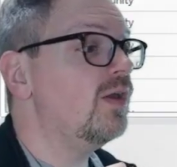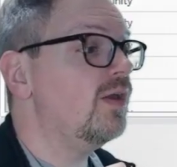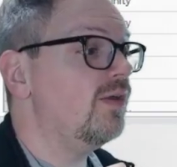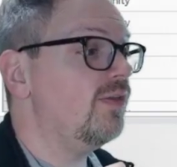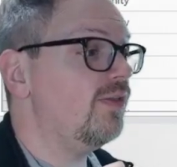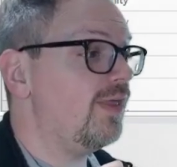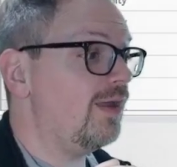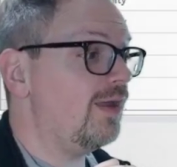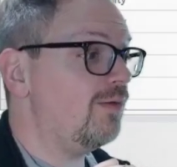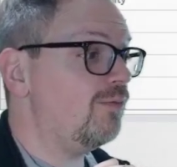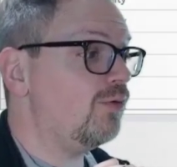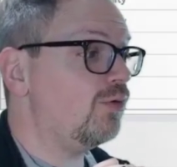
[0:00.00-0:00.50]

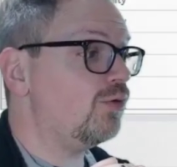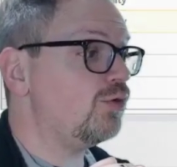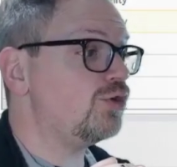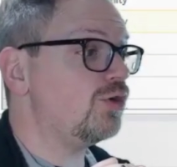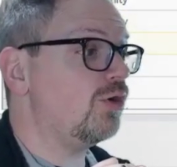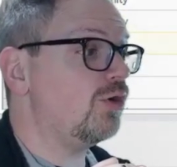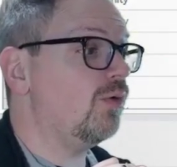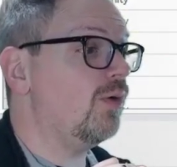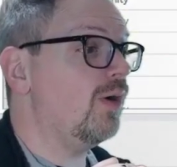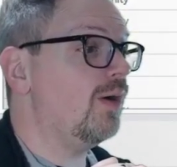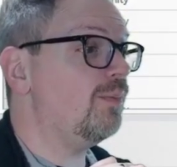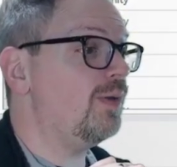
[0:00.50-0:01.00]
they will
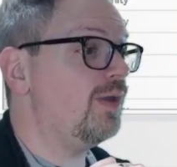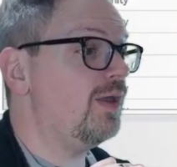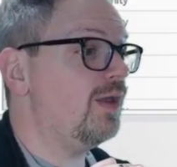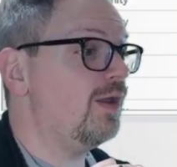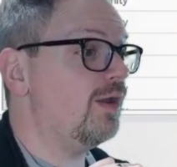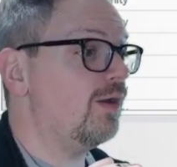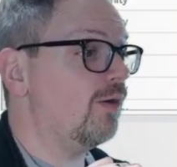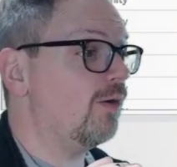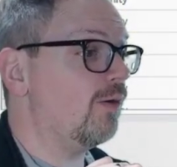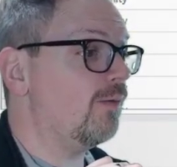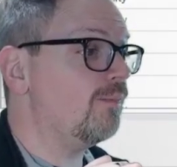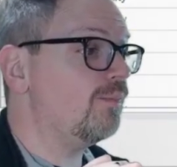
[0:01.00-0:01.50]
show up
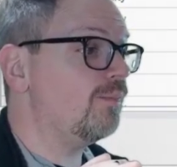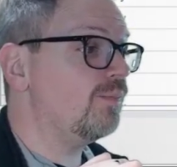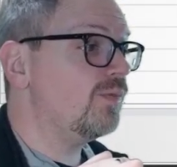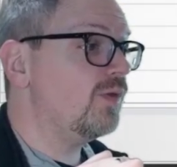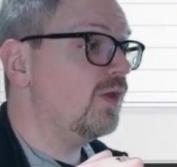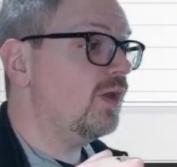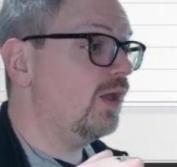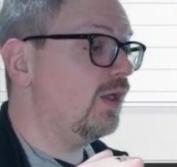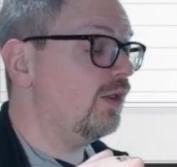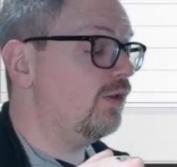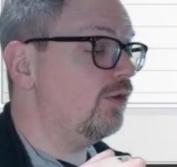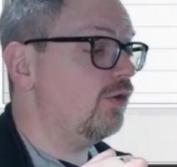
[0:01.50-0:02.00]
here
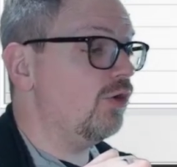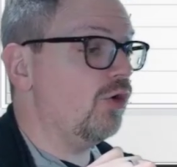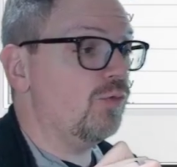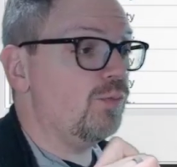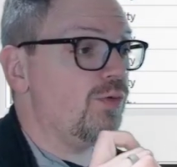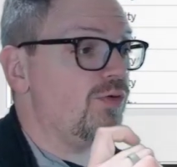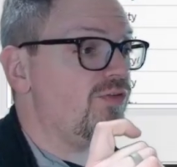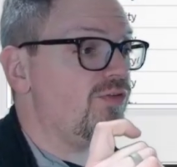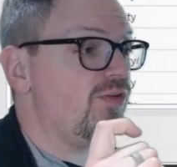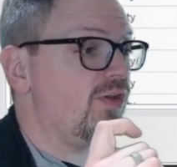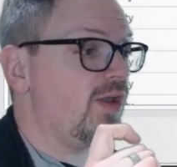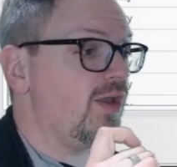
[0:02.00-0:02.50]
in no
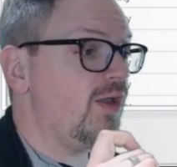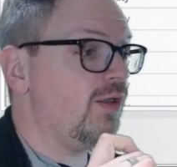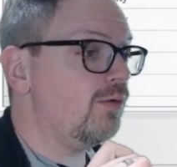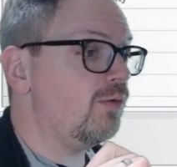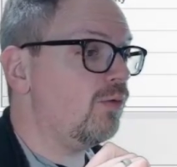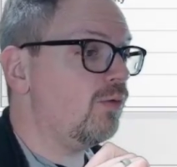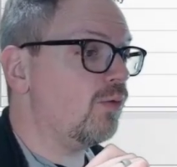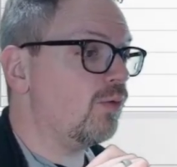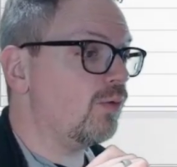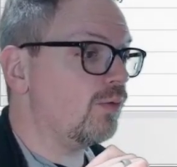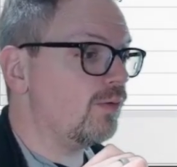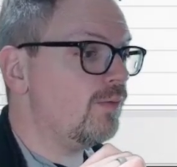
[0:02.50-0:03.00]
particular
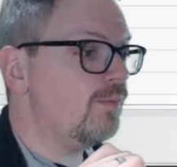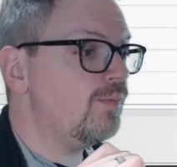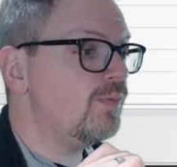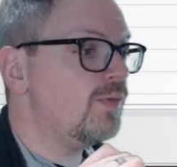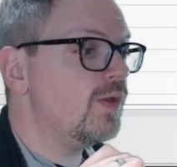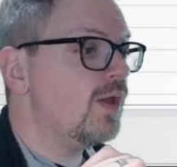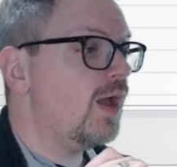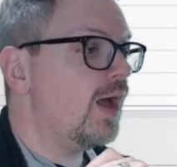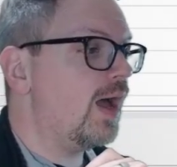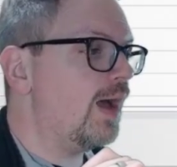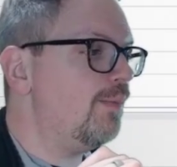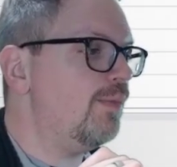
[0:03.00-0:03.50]
order.
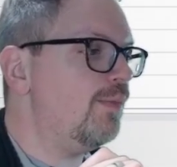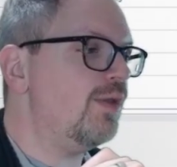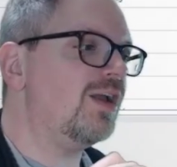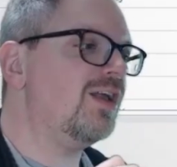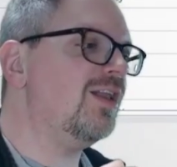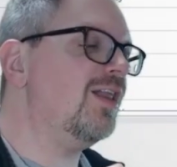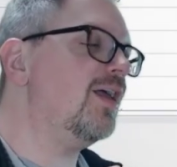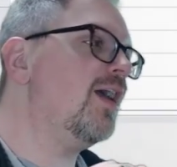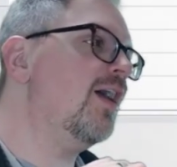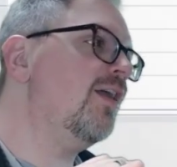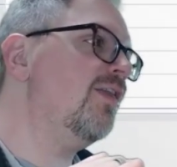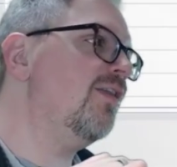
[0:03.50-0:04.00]
I'm going to
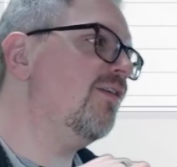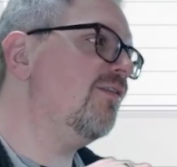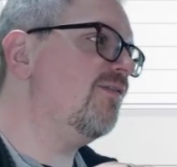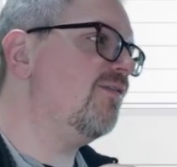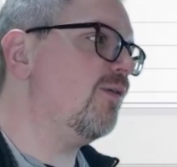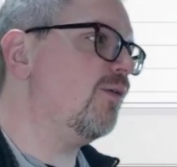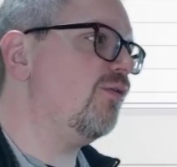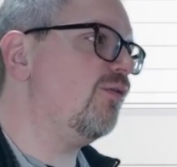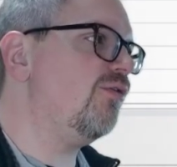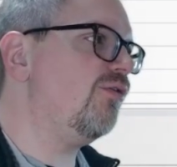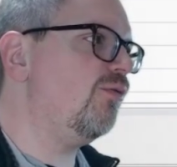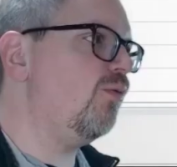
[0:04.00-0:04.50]
click on the
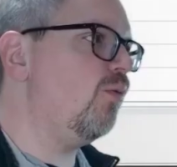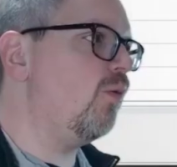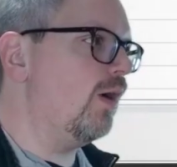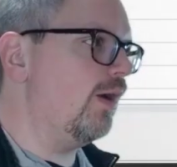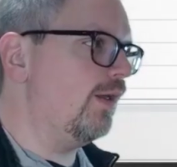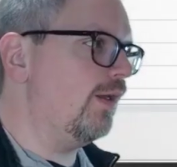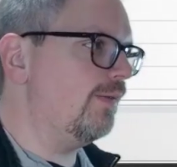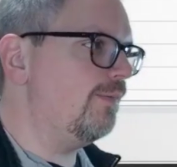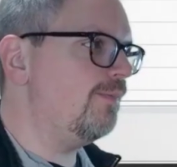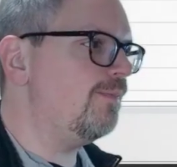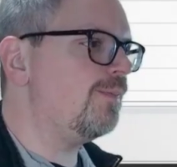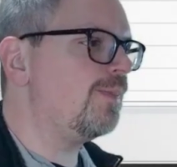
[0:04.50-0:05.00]
first
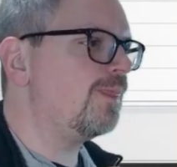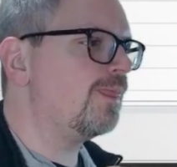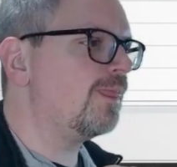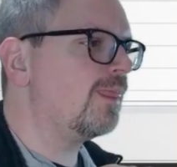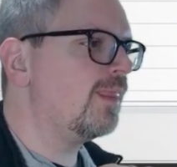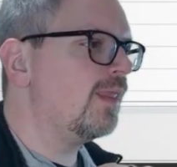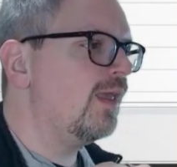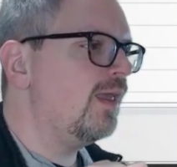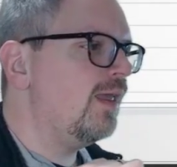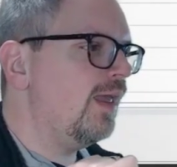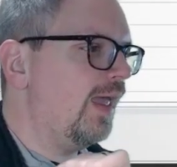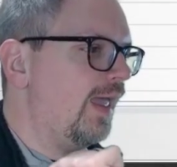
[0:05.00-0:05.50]
one.
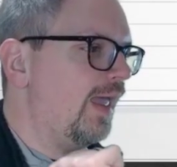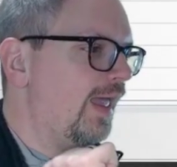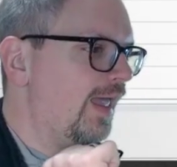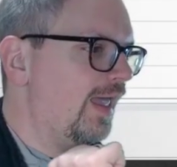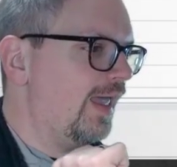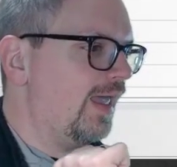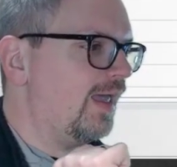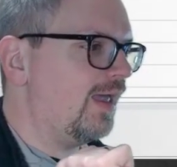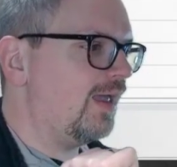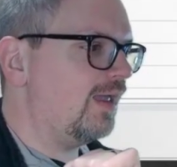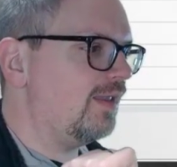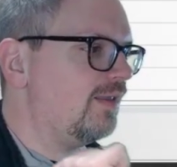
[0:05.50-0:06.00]

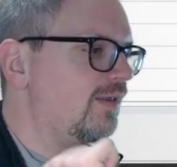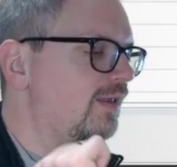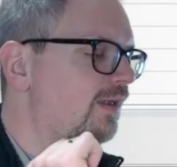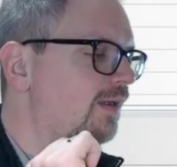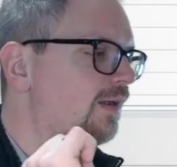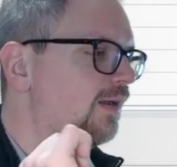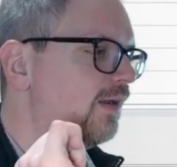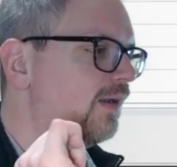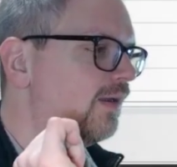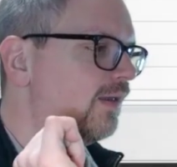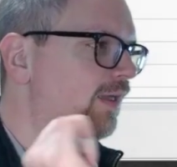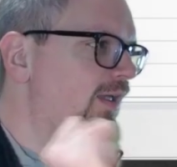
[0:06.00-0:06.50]
And
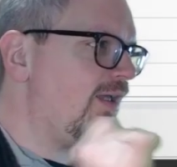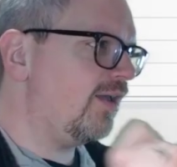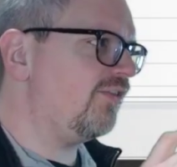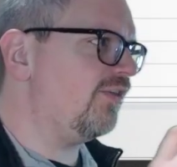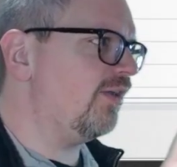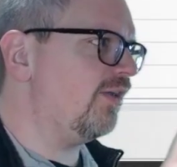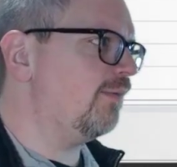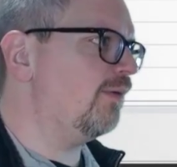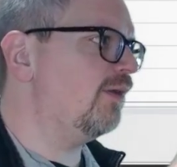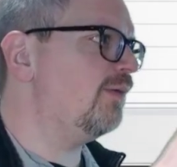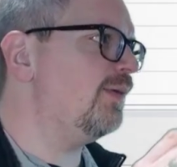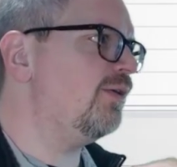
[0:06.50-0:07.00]
like I
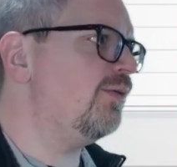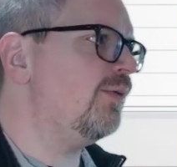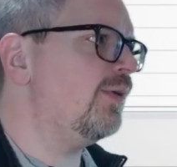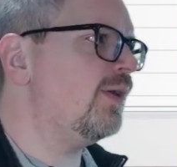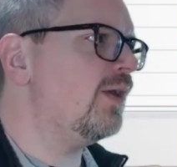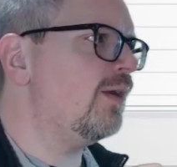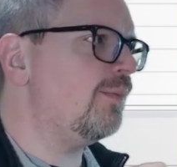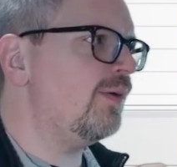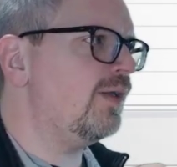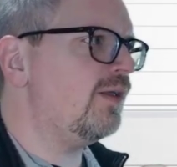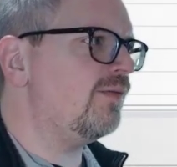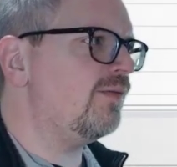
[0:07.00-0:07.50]
said, I'm going to be doing
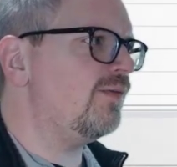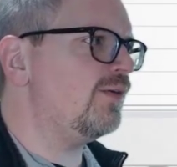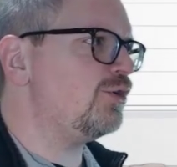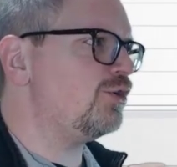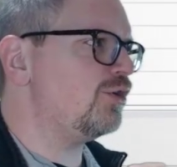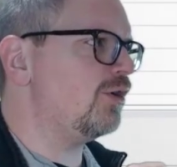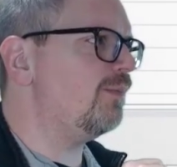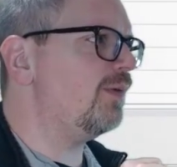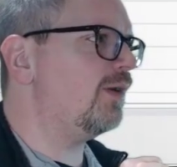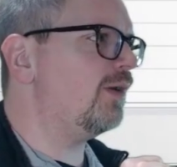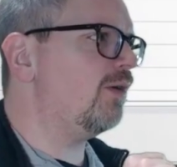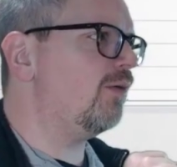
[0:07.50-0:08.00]
a bit of a
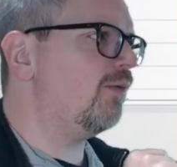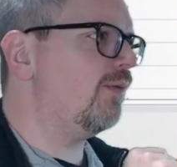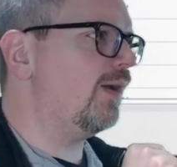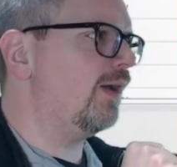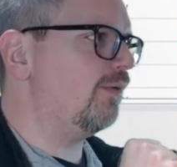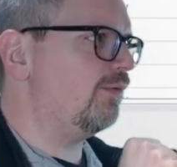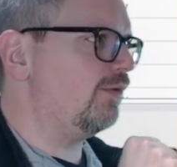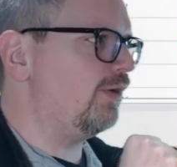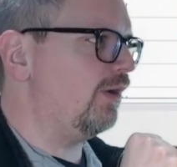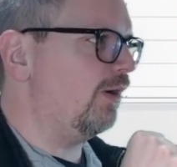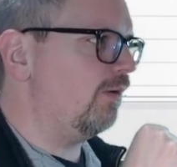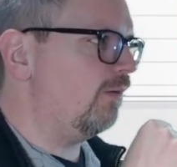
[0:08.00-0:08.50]
jumping
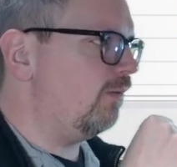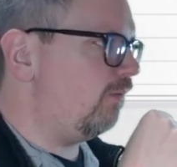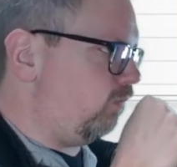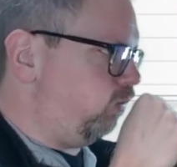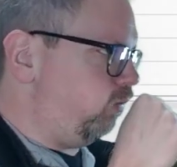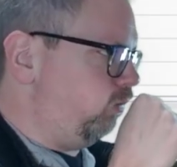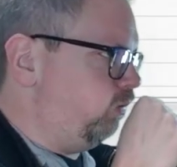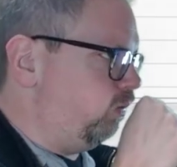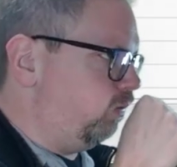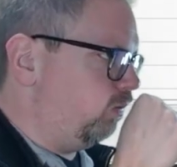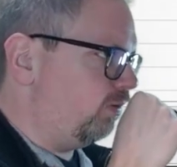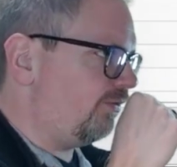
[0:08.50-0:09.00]
around here.
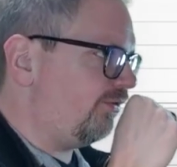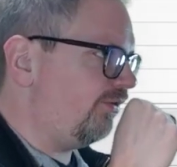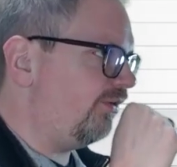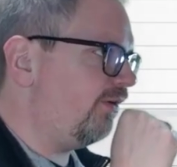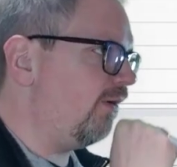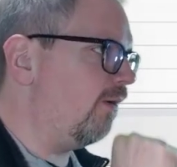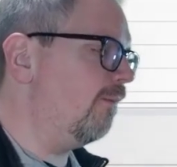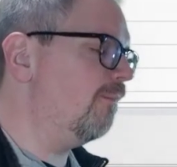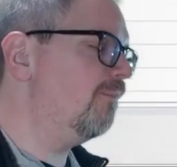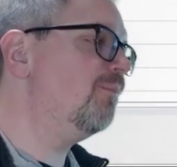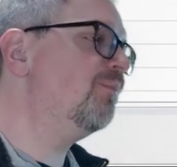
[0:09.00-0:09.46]
So